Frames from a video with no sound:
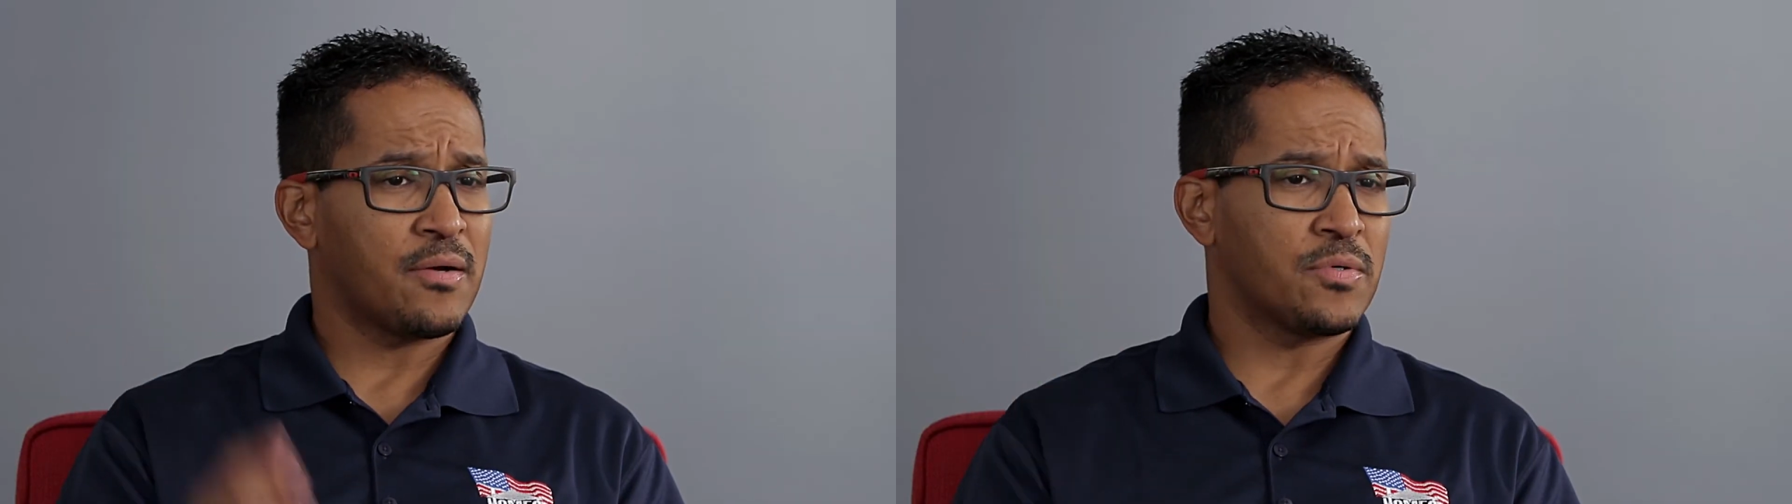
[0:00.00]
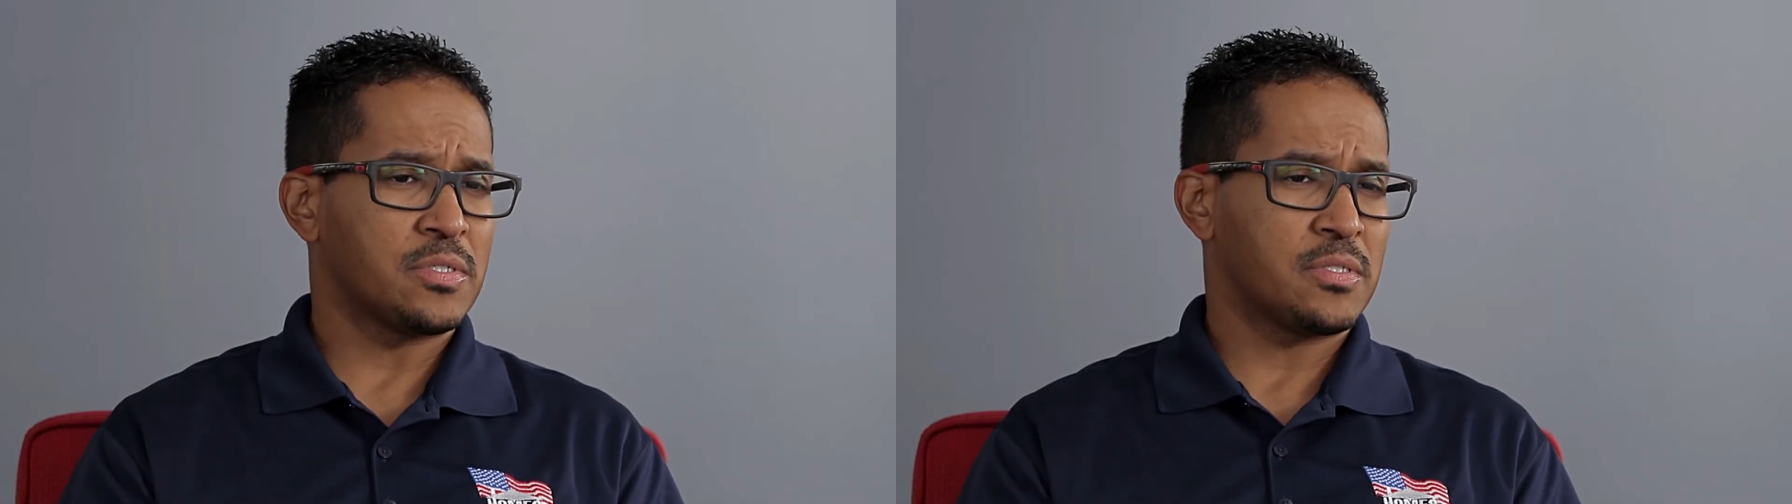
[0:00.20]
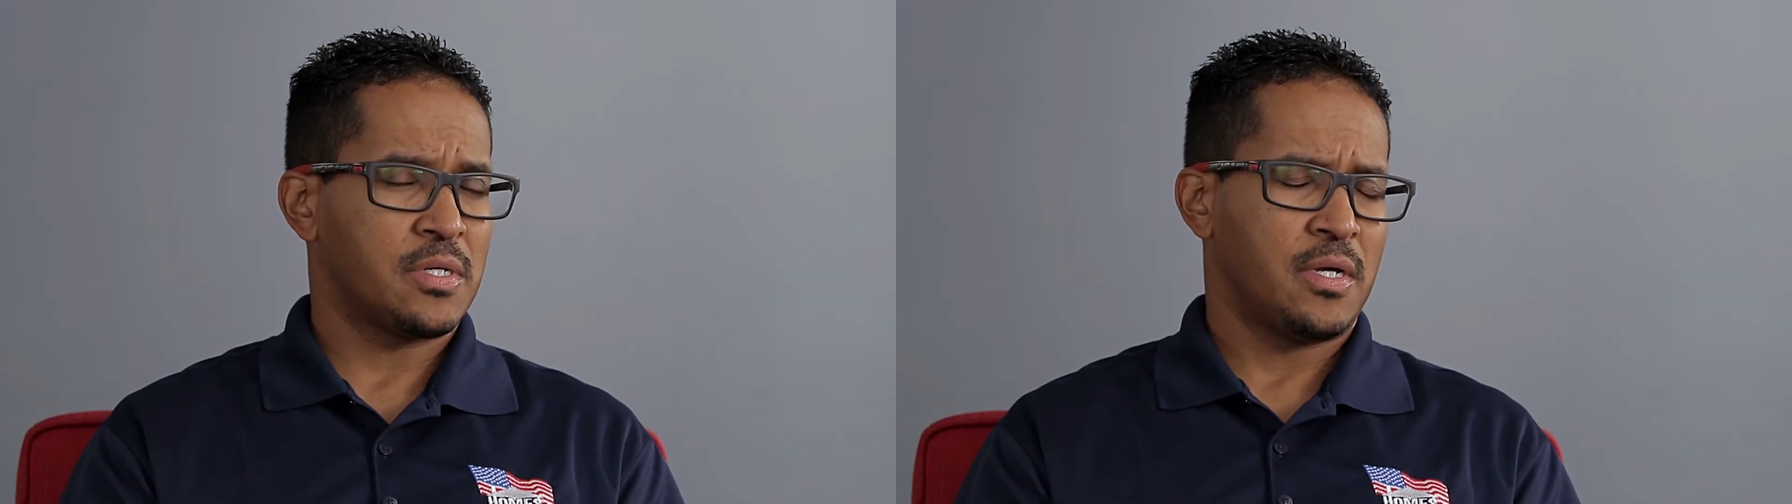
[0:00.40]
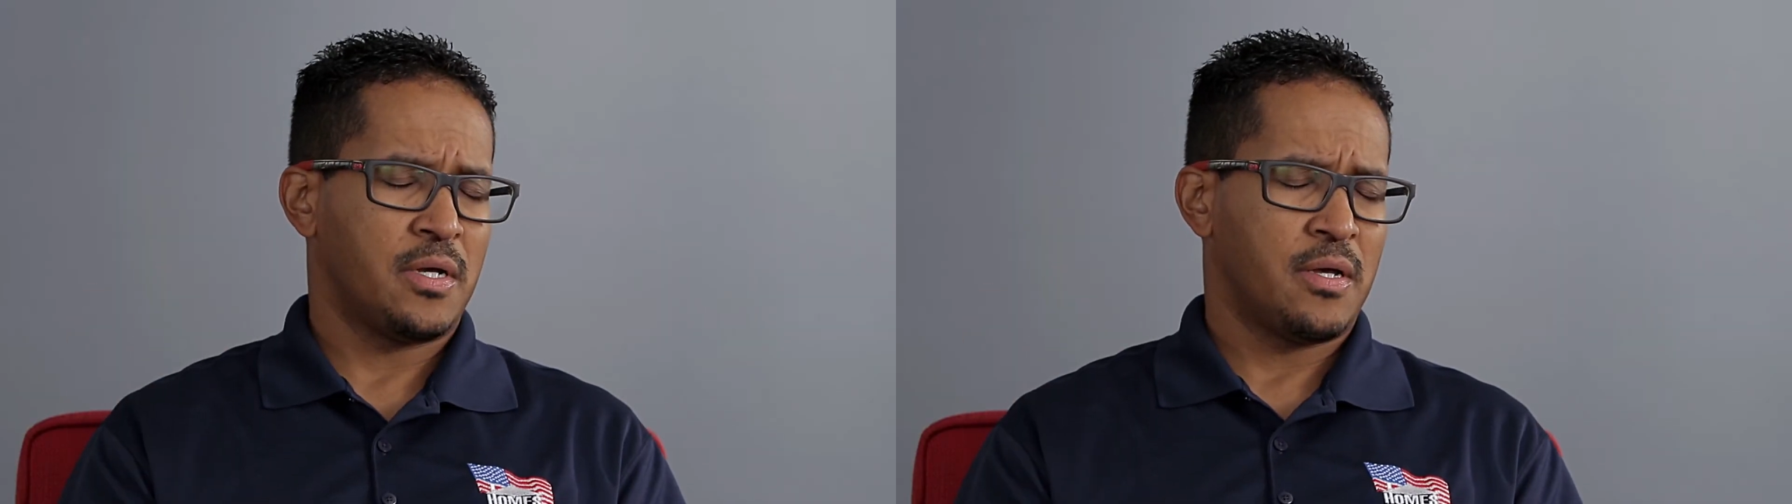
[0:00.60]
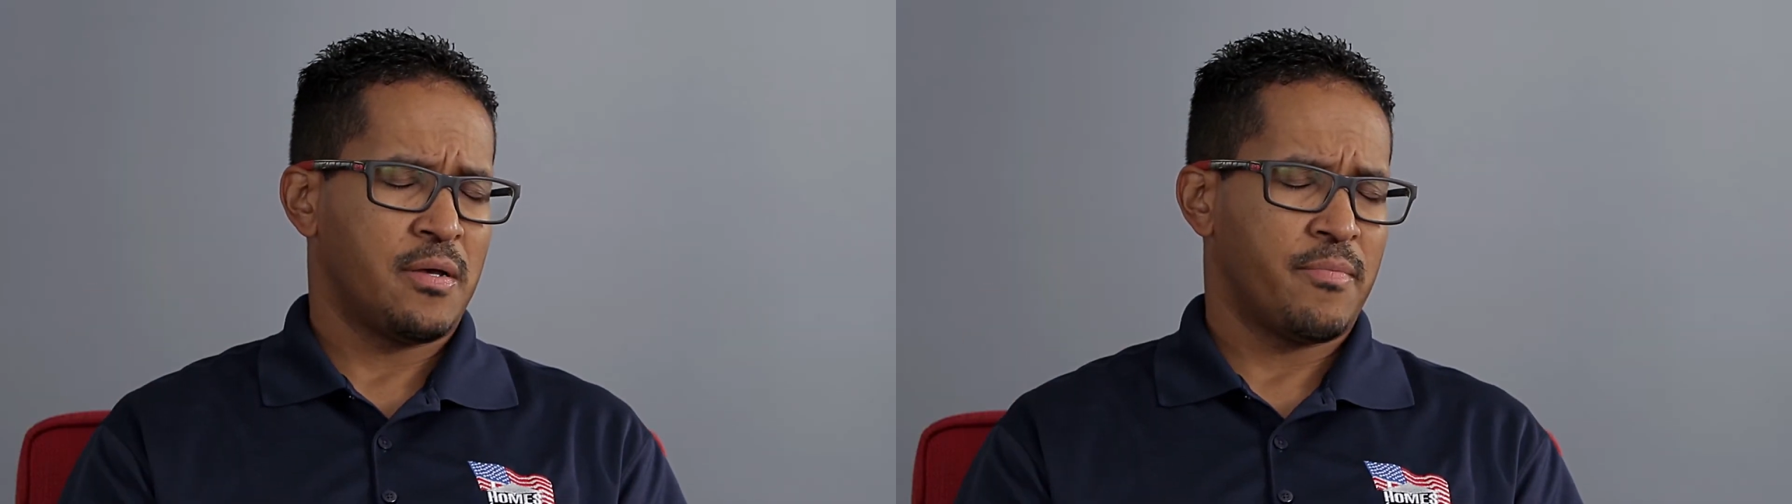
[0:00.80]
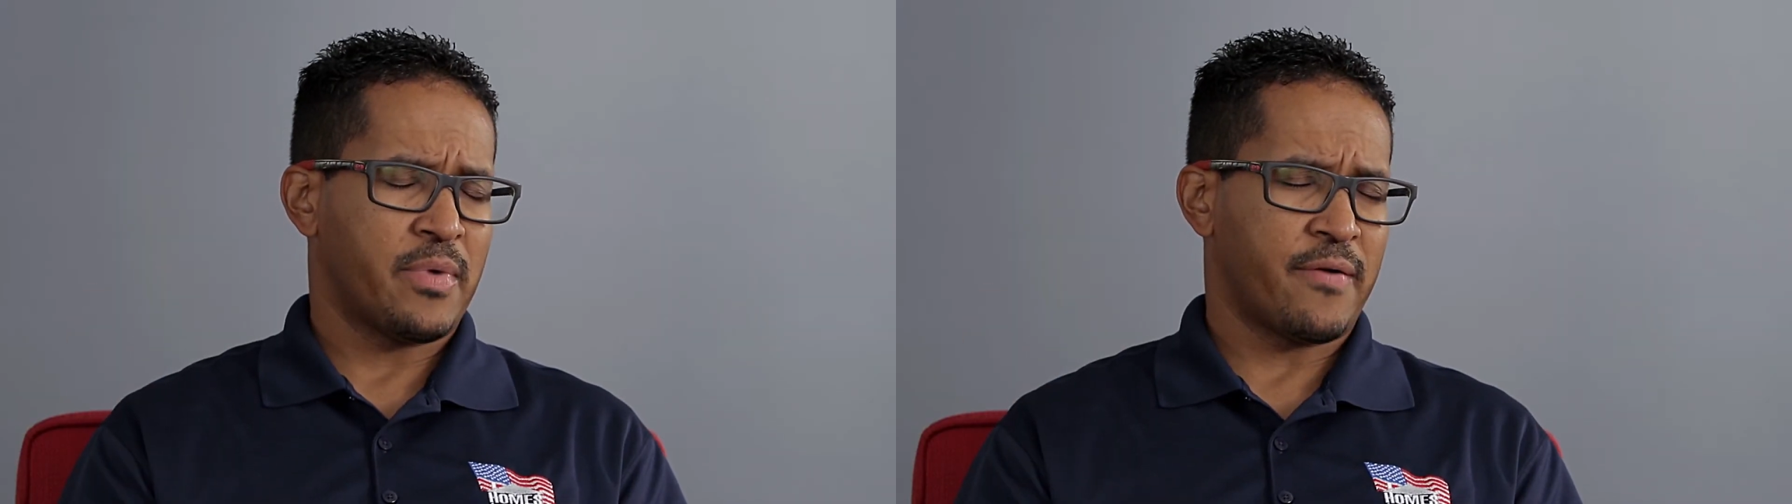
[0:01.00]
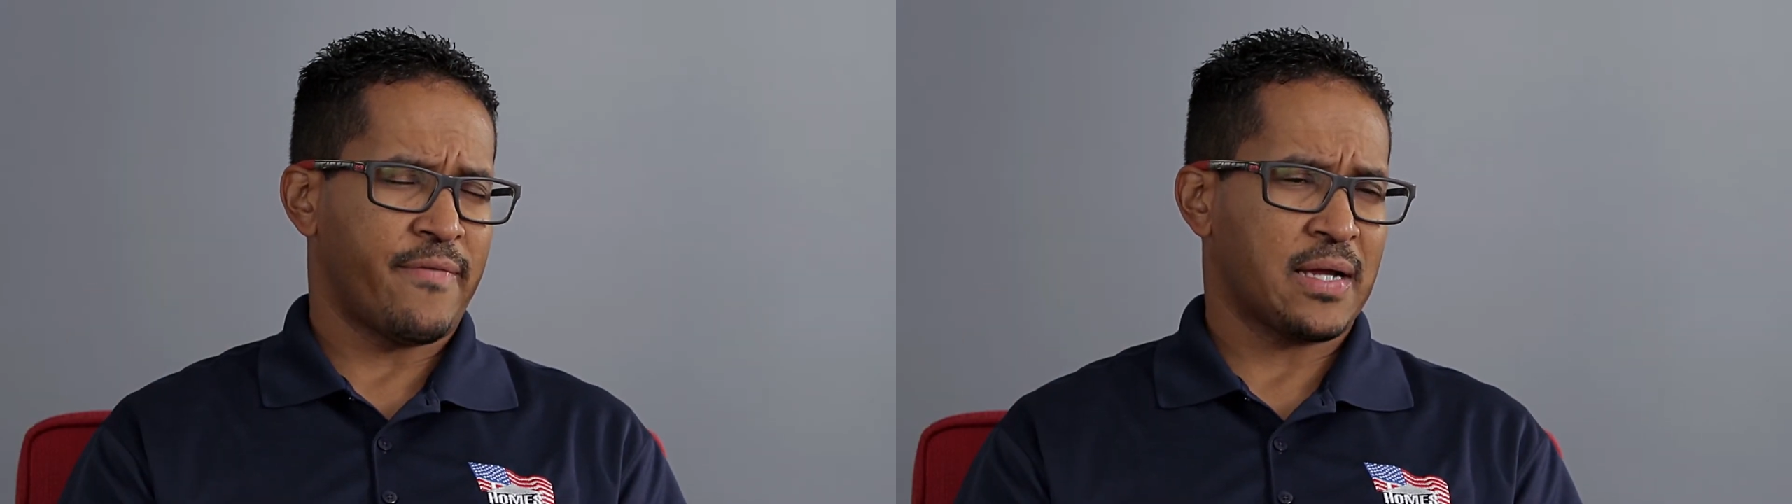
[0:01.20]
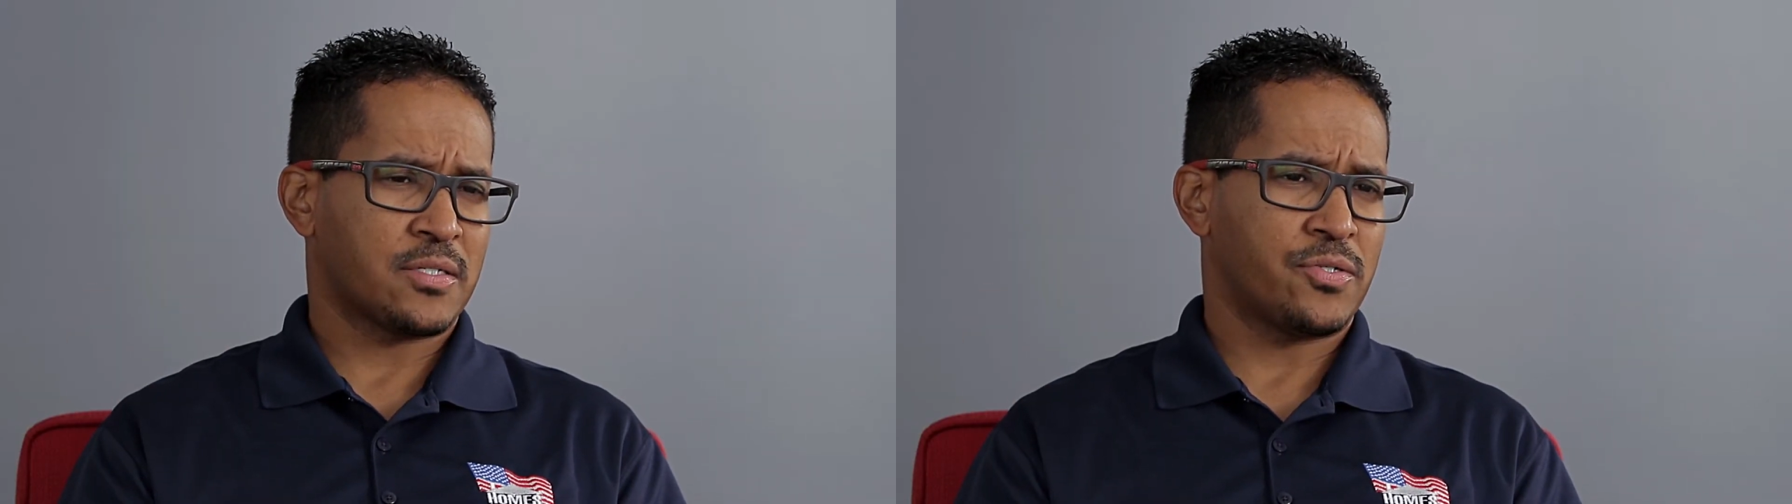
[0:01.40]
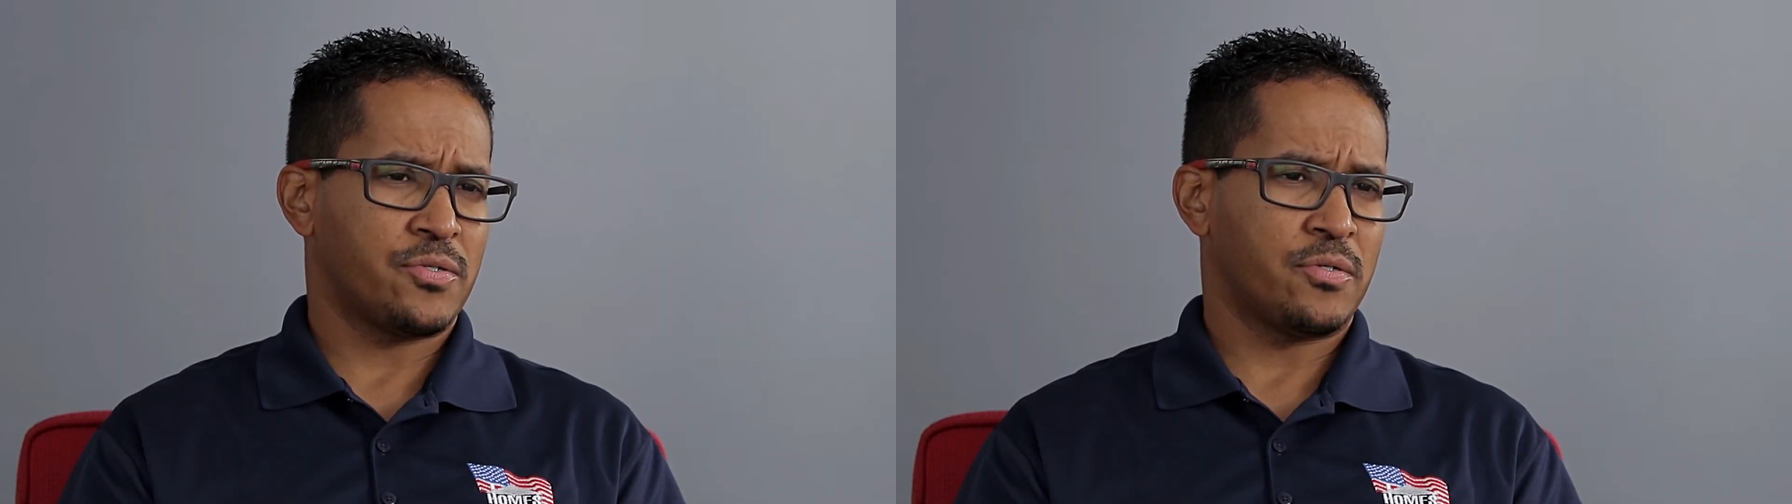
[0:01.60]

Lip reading: was medevac to